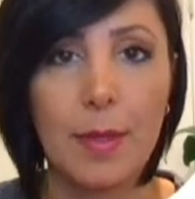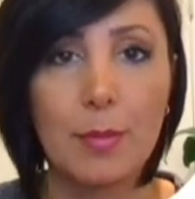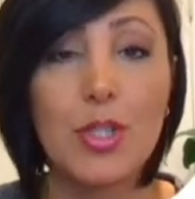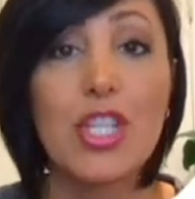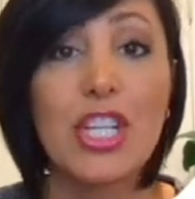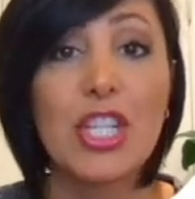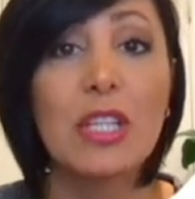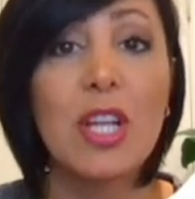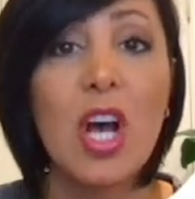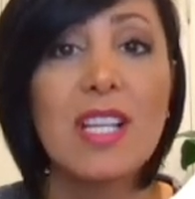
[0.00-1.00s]

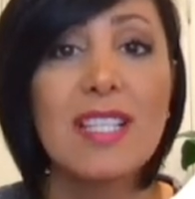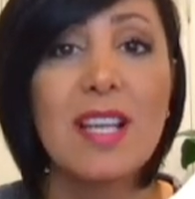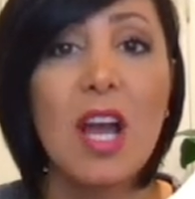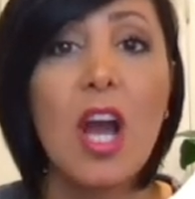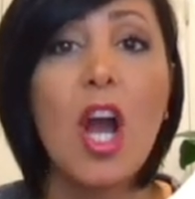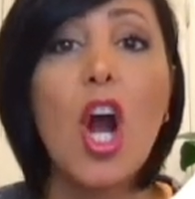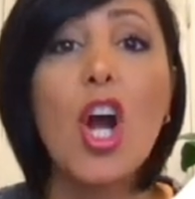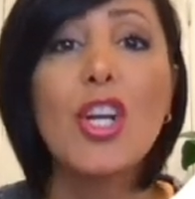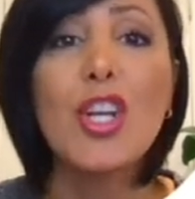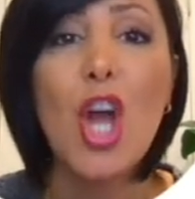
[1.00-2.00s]
Projection laws
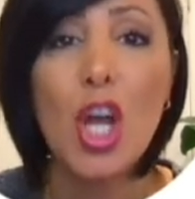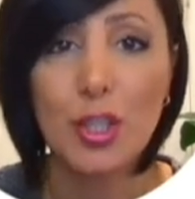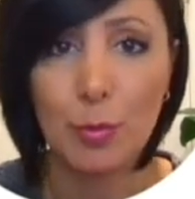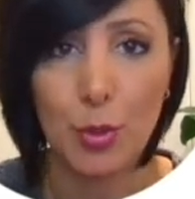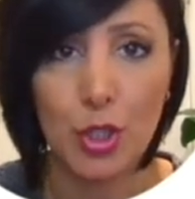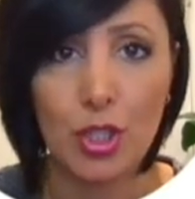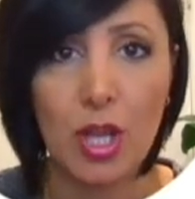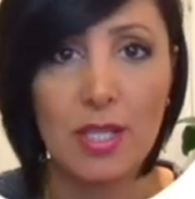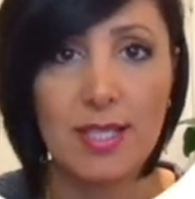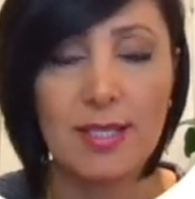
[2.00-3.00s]
are not push
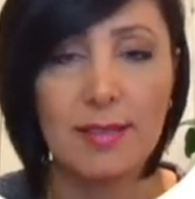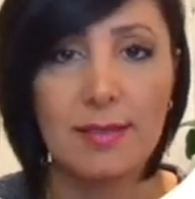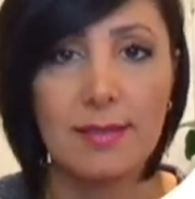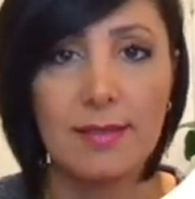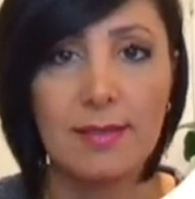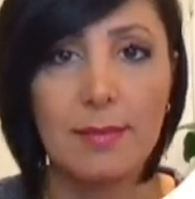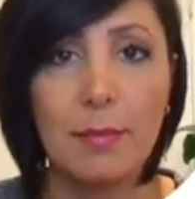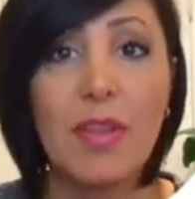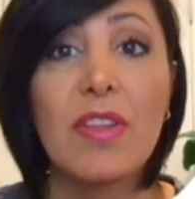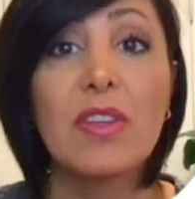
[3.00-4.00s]
laws,
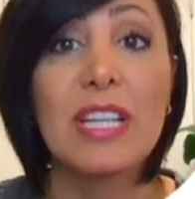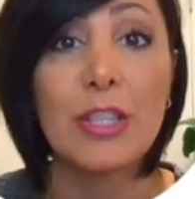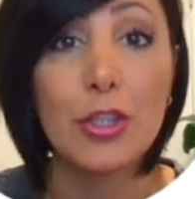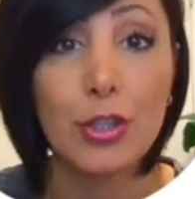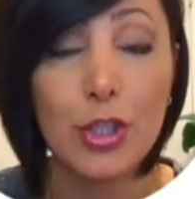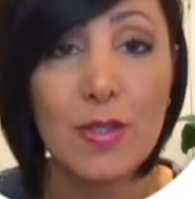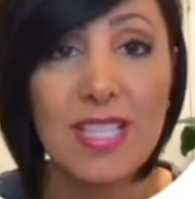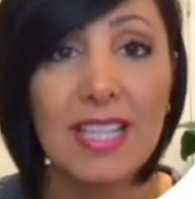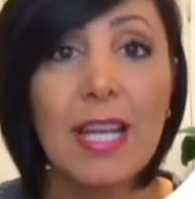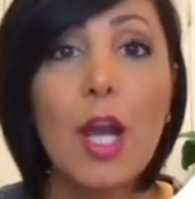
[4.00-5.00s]
but they're
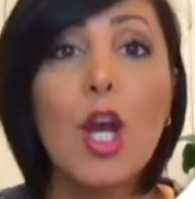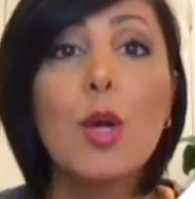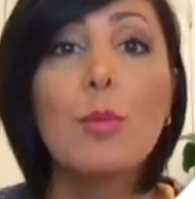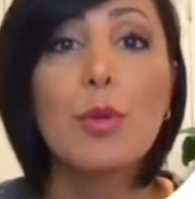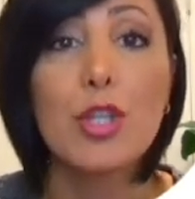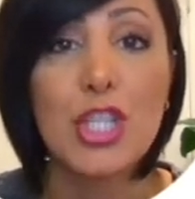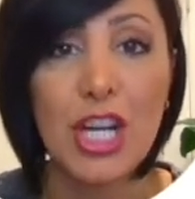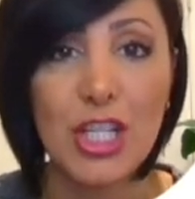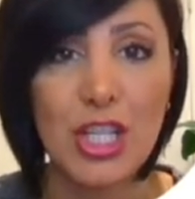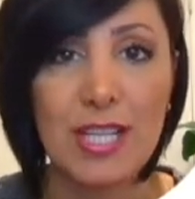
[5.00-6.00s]
introducing
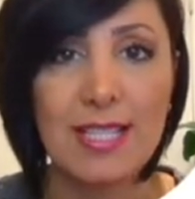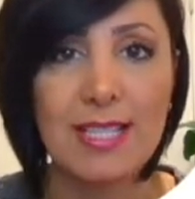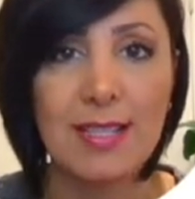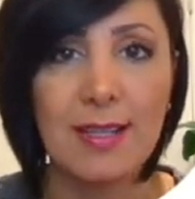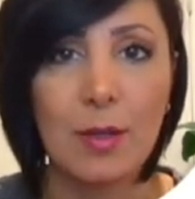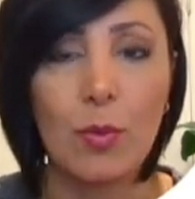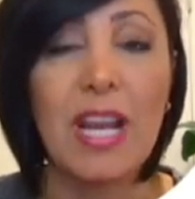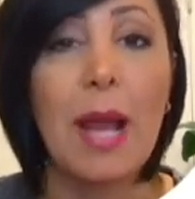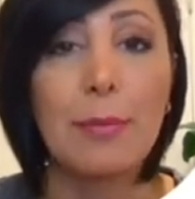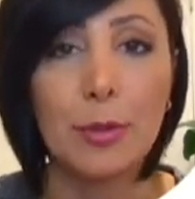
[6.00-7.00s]
projections
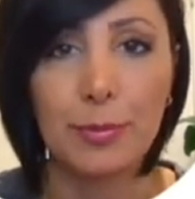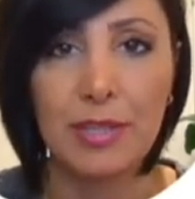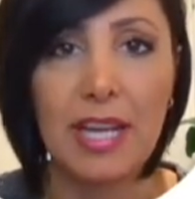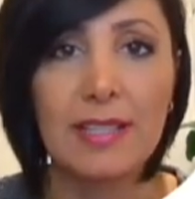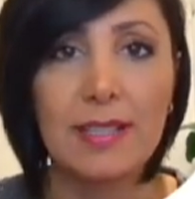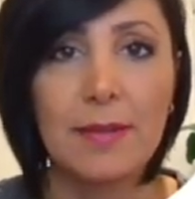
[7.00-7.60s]
when appropriate.